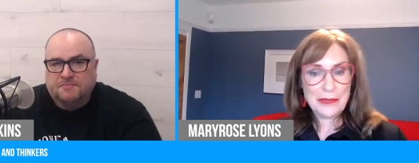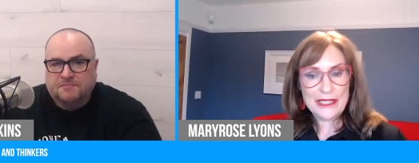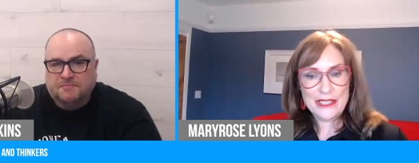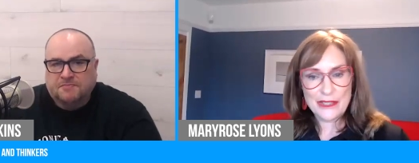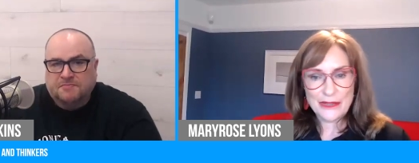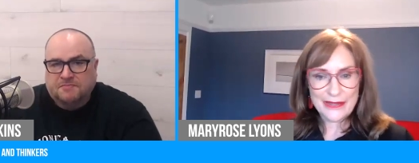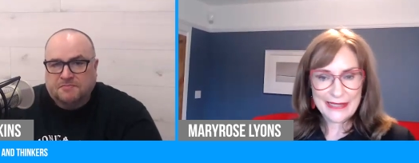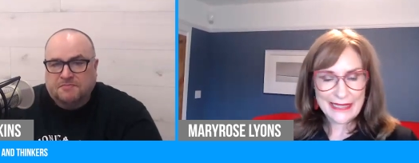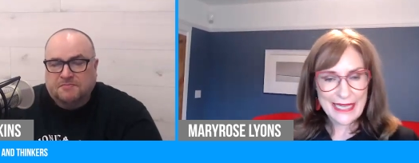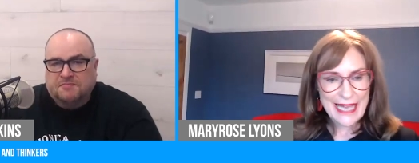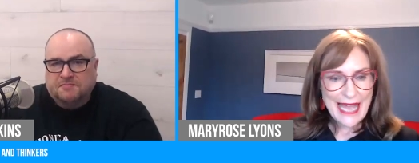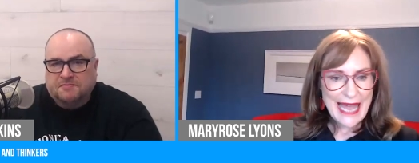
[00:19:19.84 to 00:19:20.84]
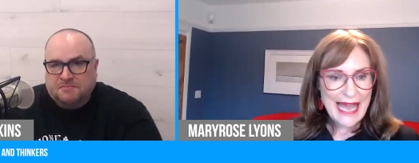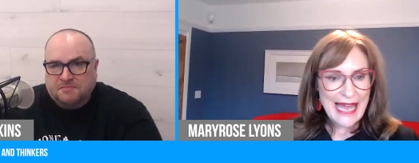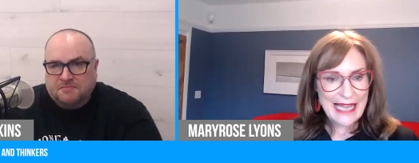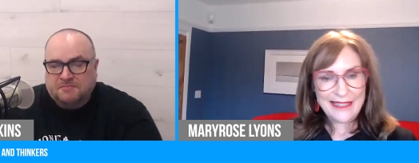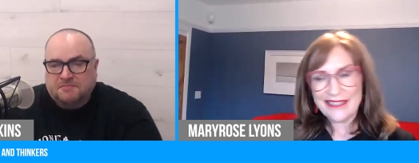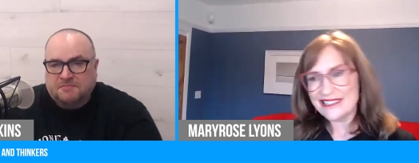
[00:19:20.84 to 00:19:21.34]
Speaker 1: by doing, uh,
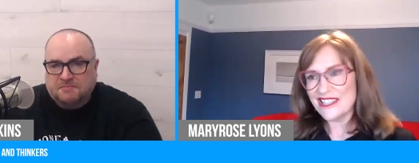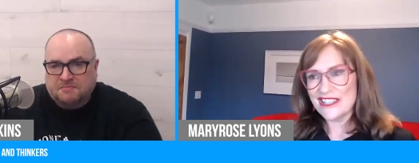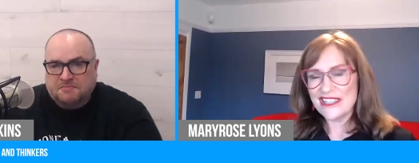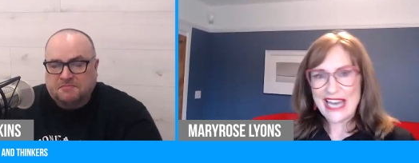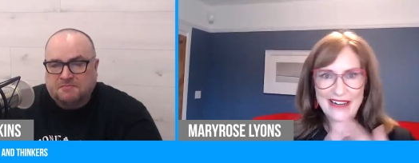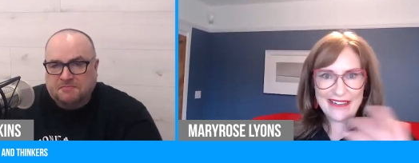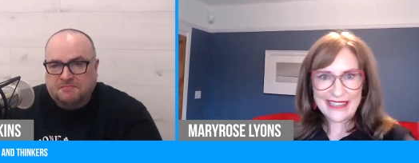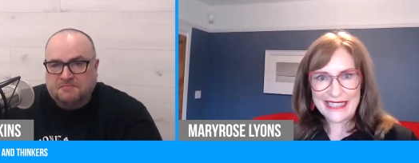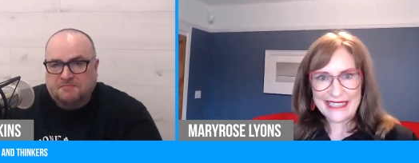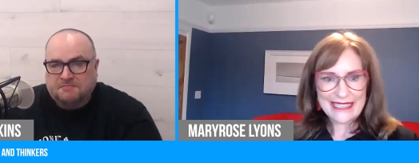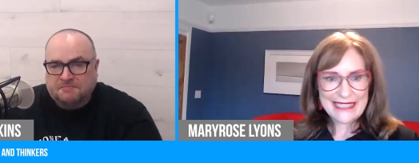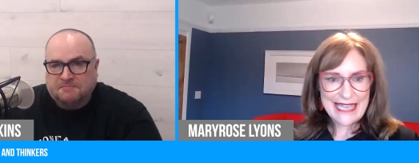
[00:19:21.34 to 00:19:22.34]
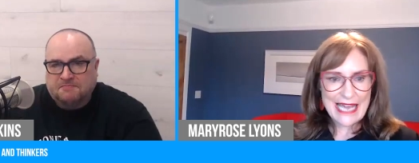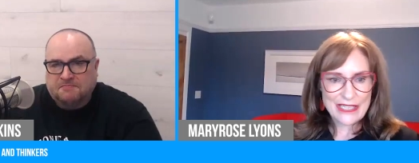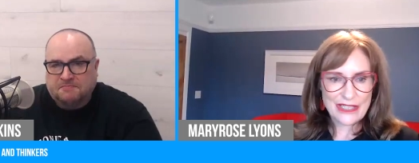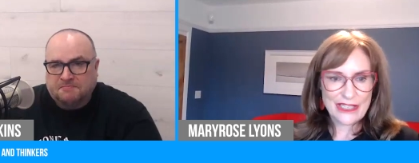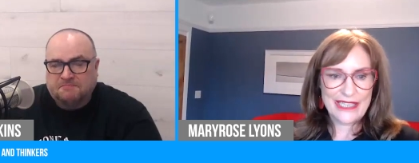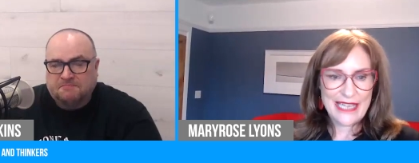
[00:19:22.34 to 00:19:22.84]
lots of sharing in the
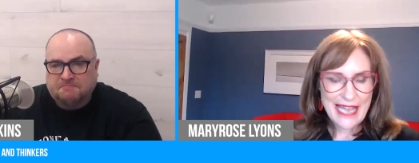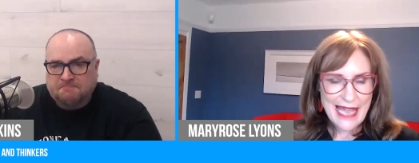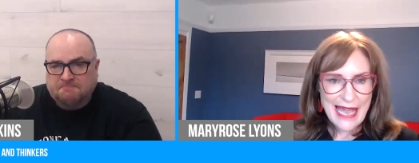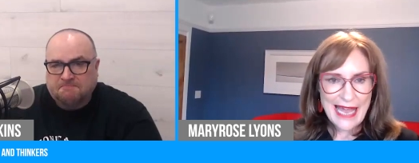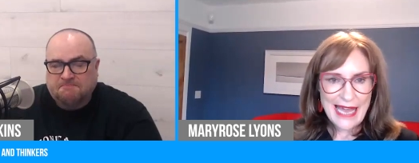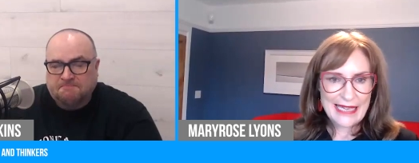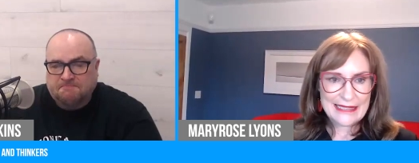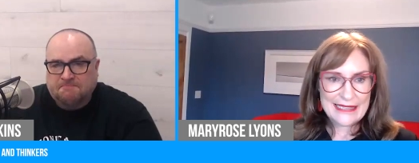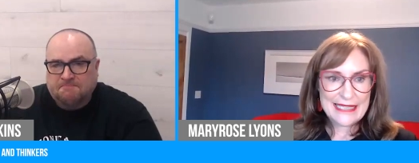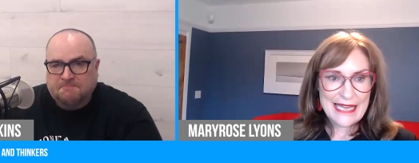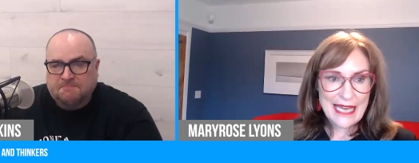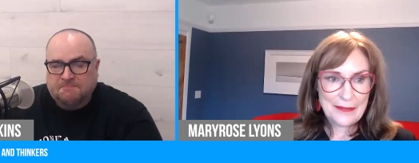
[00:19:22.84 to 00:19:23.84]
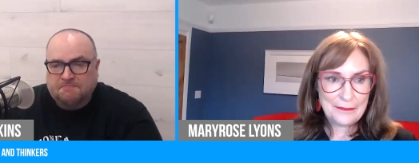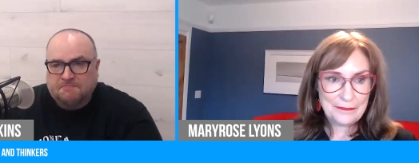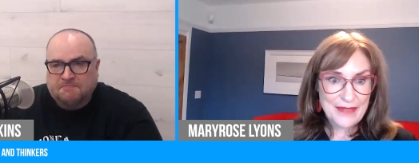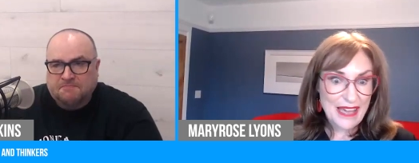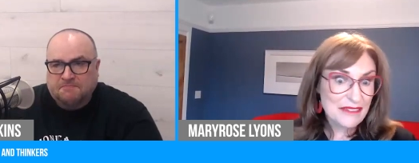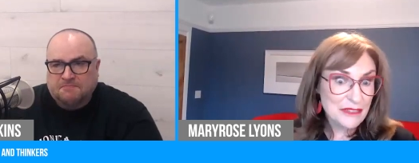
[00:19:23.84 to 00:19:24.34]
session and um,
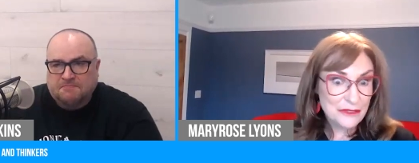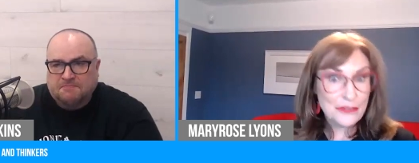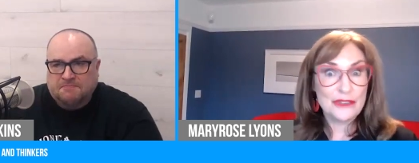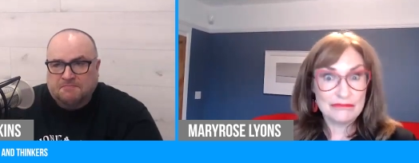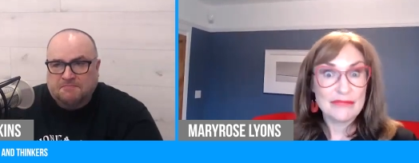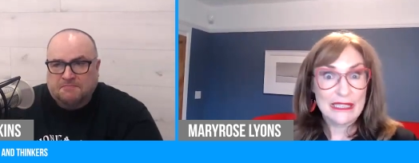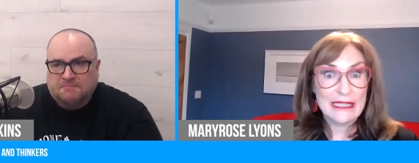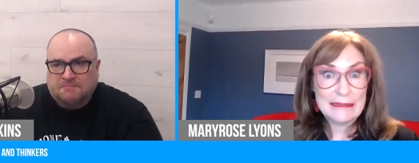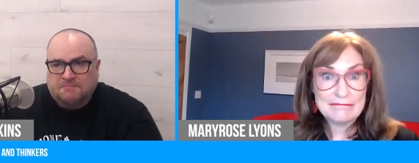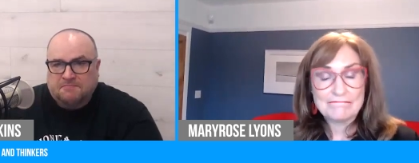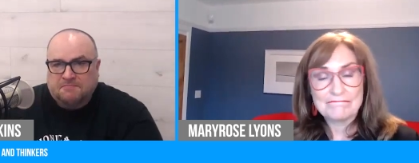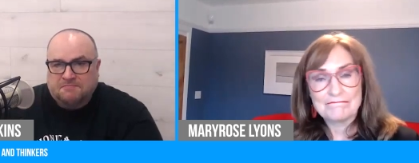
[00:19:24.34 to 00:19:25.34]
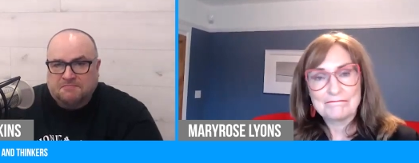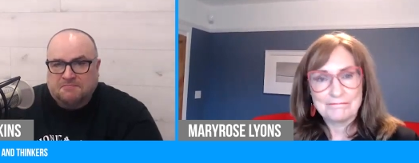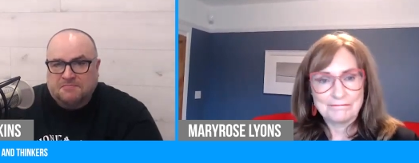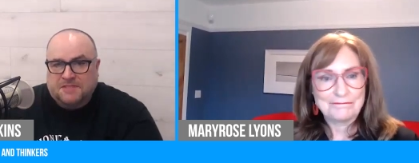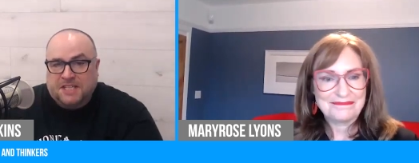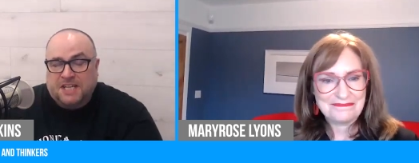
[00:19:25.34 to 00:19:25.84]
having fun, really.
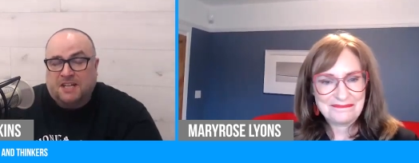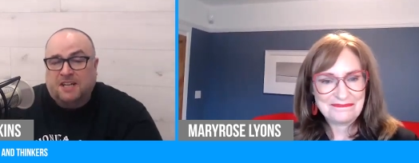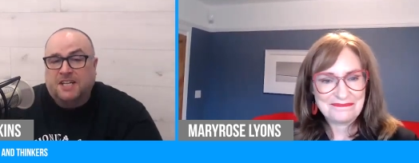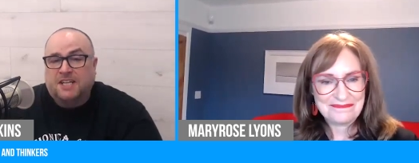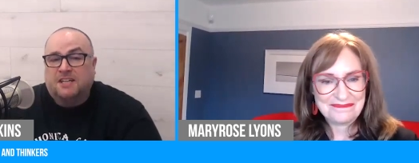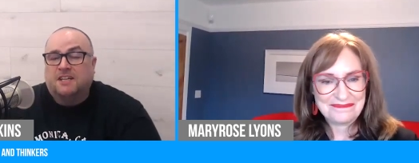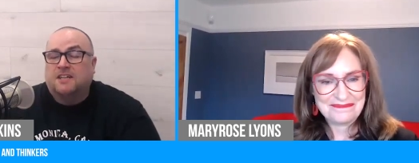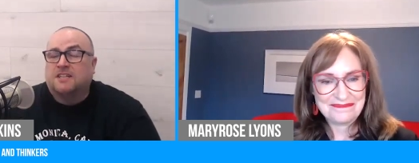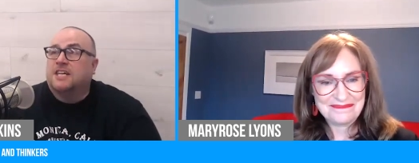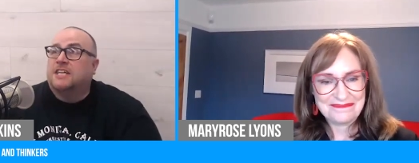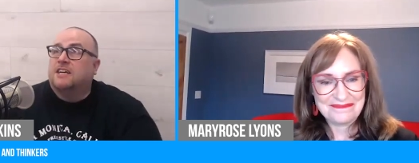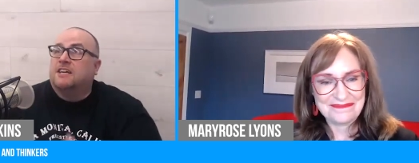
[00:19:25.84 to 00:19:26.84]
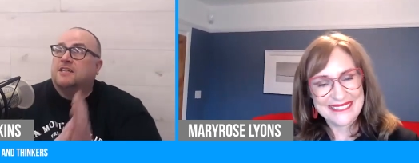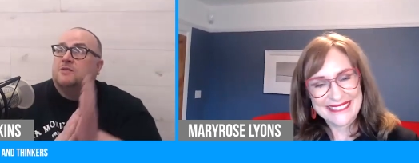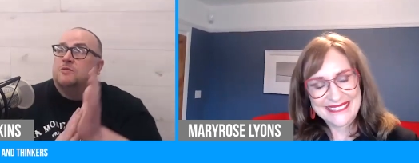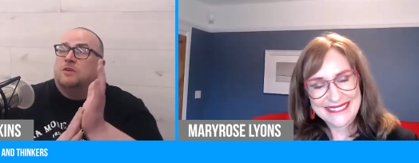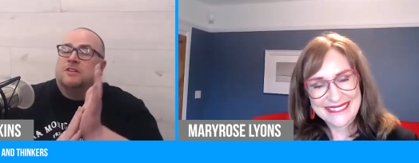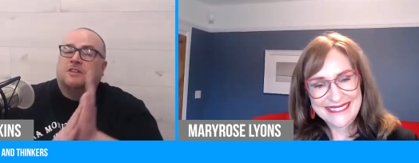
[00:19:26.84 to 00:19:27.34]
Speaker 2: Yeah, I like it a lot. And I think
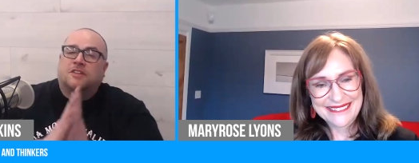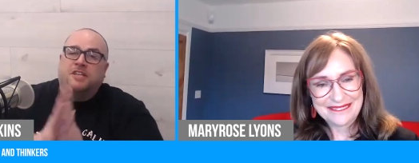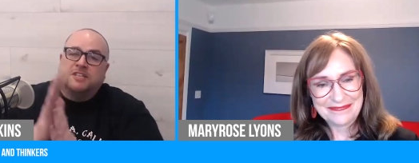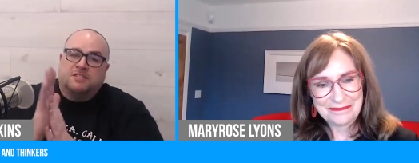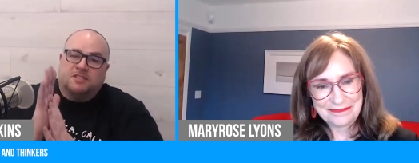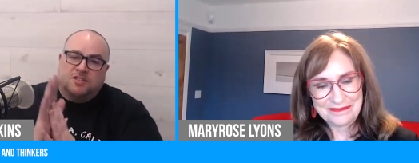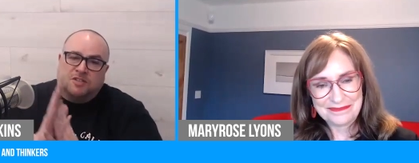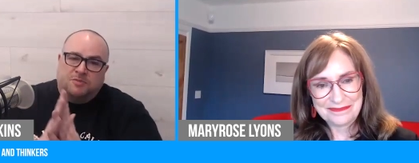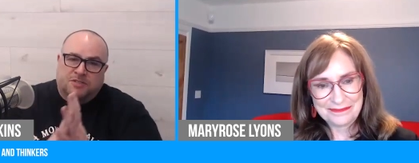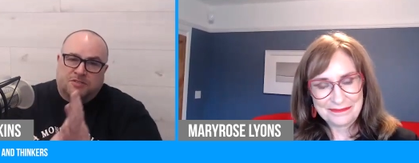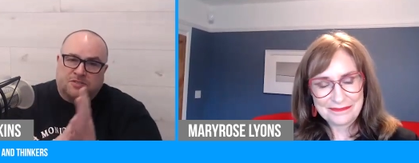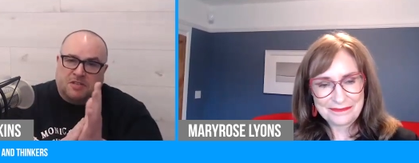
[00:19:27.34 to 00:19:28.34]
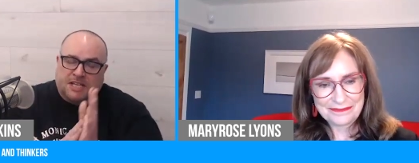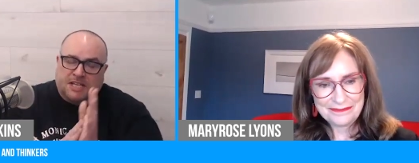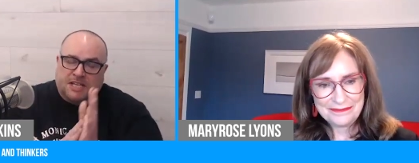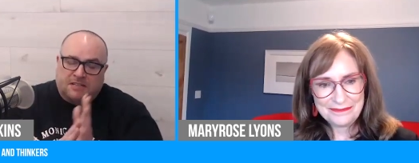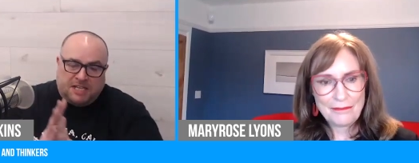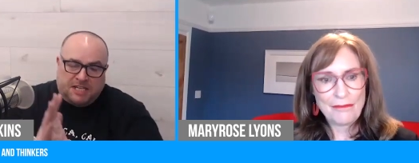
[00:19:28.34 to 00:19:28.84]
one of the things that's coming through loud
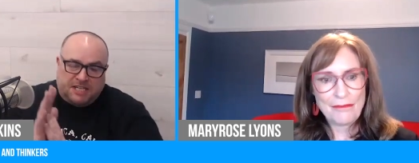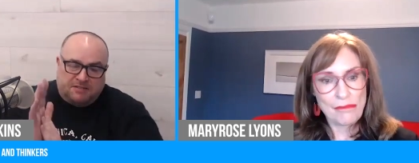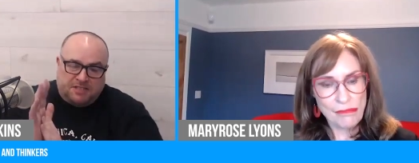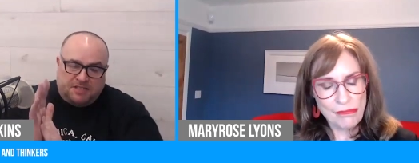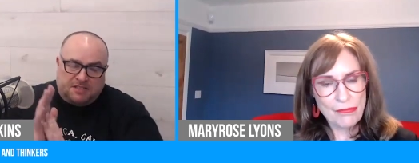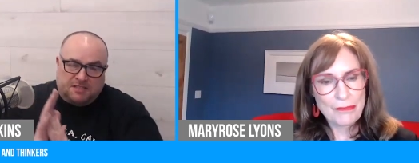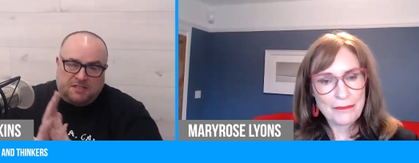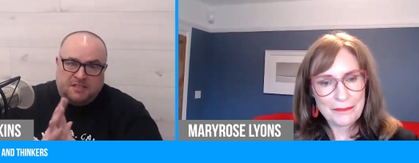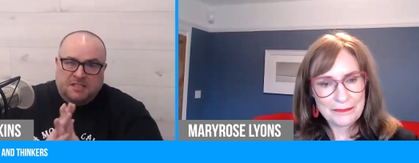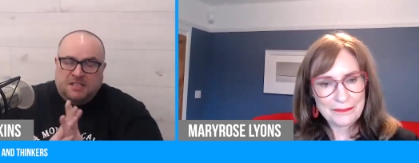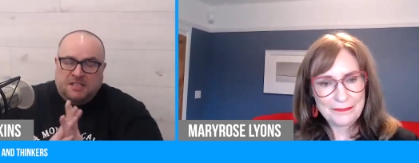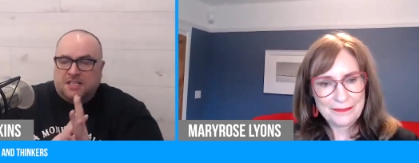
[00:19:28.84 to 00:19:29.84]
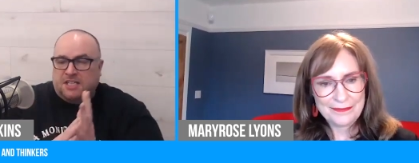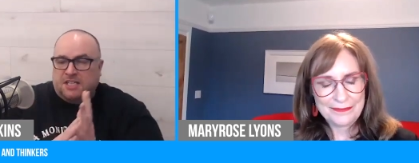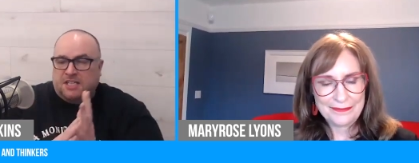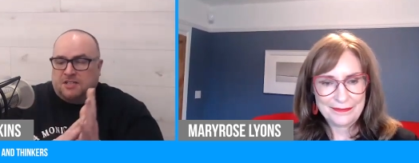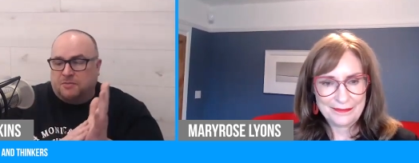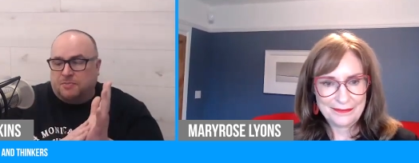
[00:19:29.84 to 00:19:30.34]
and clear is that, you know,
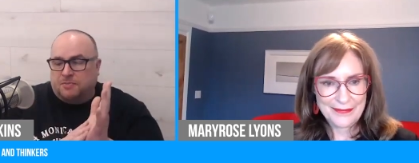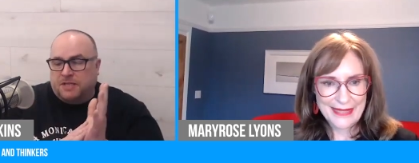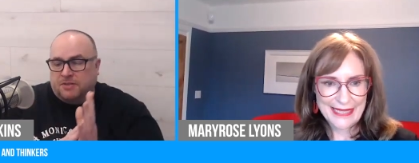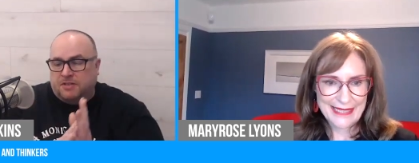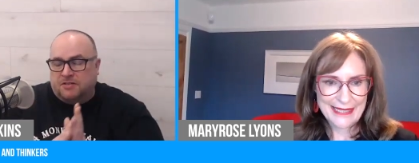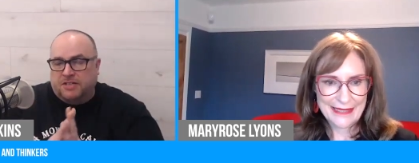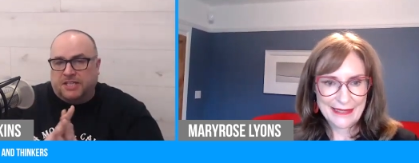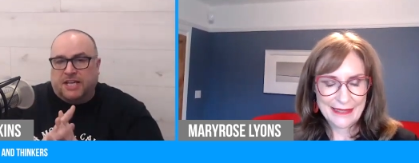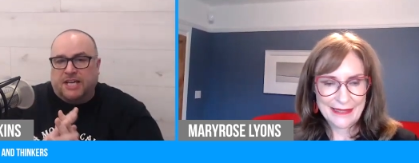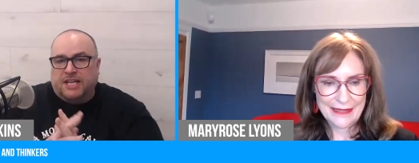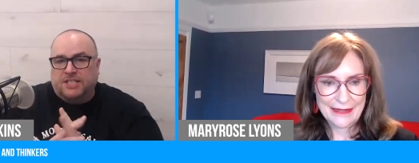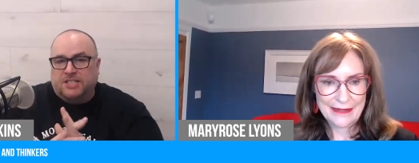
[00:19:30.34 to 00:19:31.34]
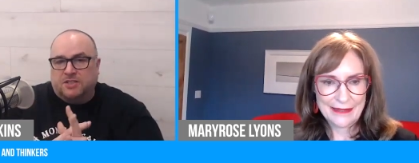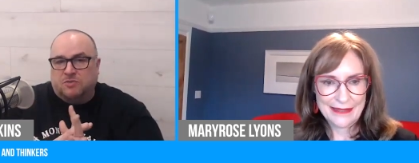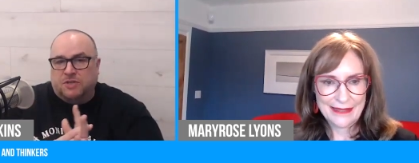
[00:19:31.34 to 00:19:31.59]
for people that are engaging